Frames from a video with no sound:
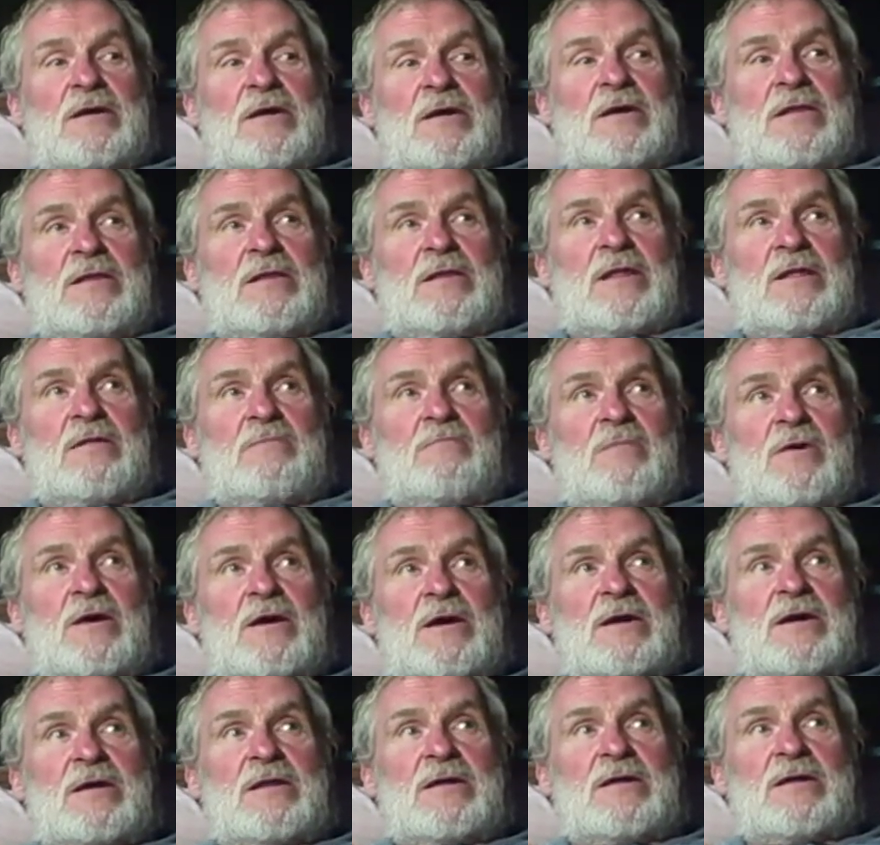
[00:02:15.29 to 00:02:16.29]
and then
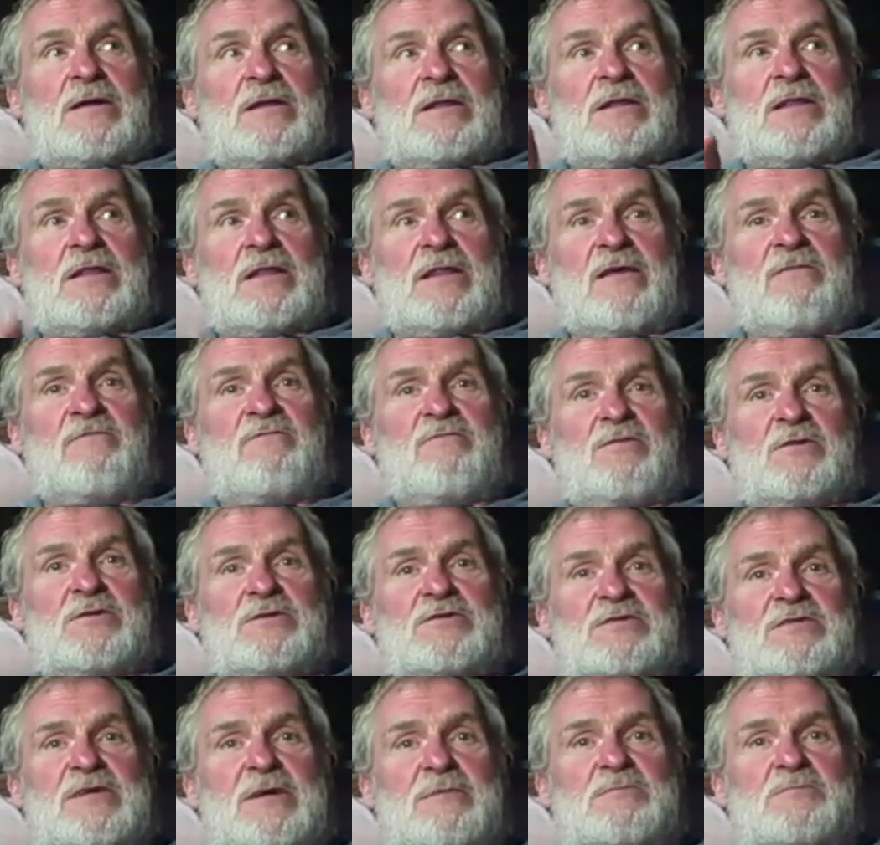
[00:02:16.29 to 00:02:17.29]
my left foot
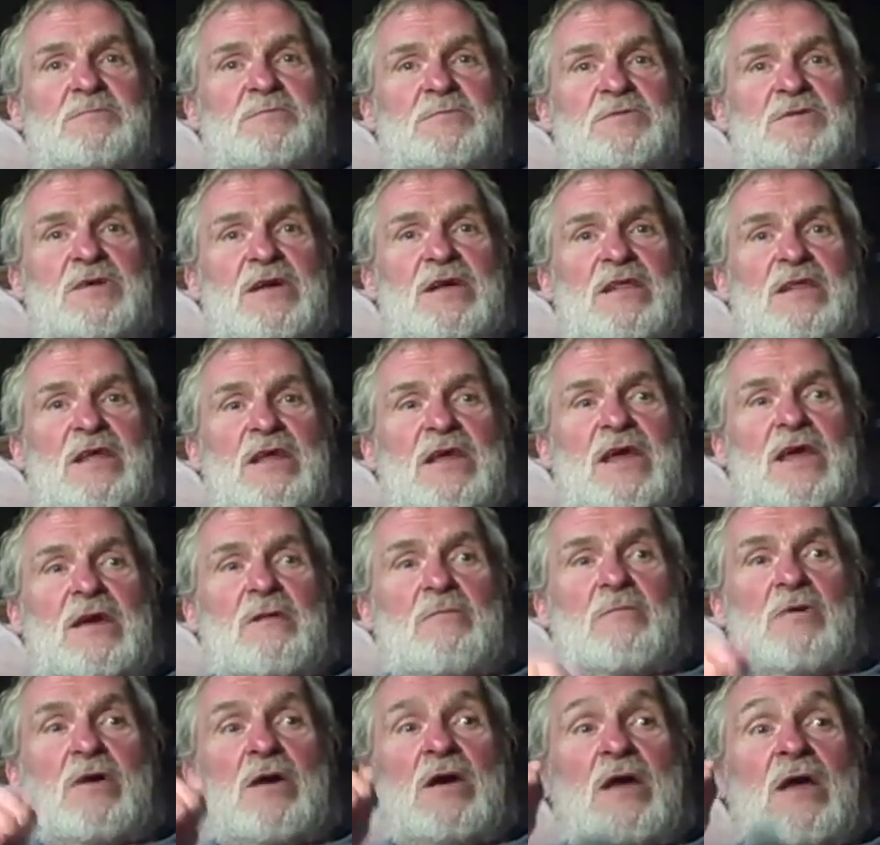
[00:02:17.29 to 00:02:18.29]
steps beside the
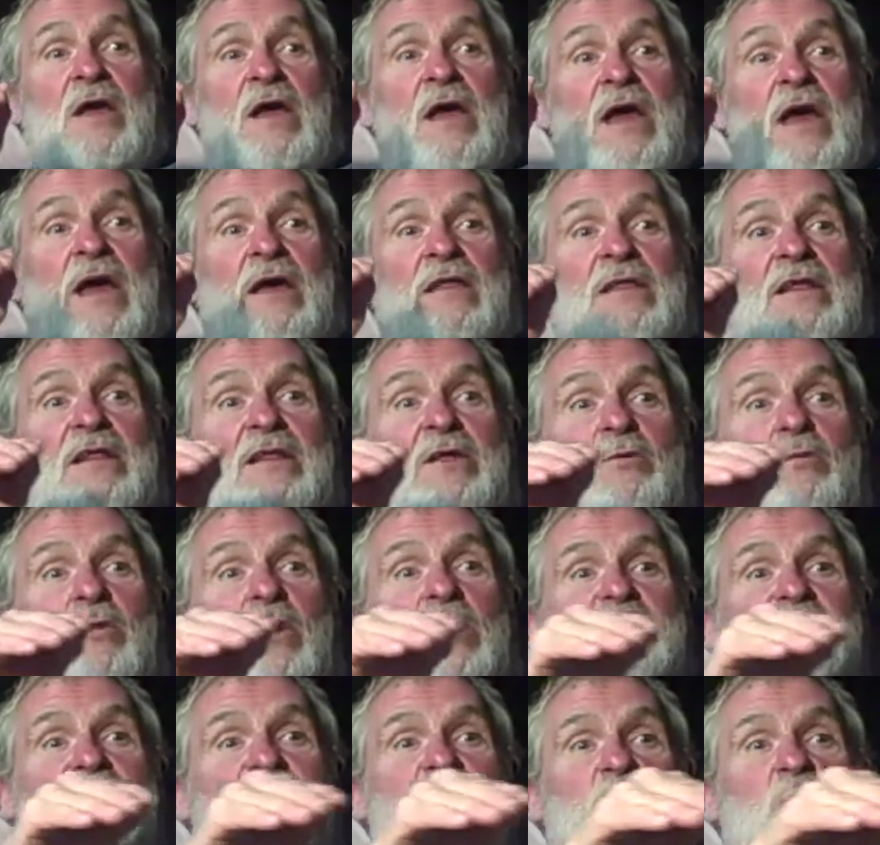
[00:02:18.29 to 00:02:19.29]
camera, and then you
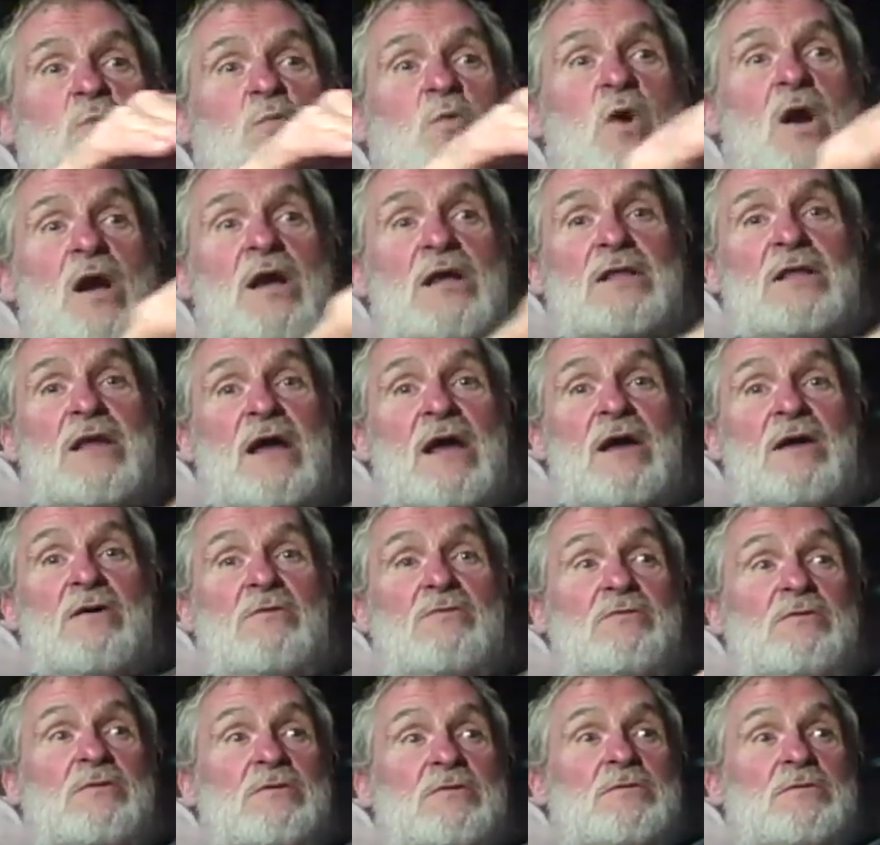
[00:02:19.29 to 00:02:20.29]
watch me walk down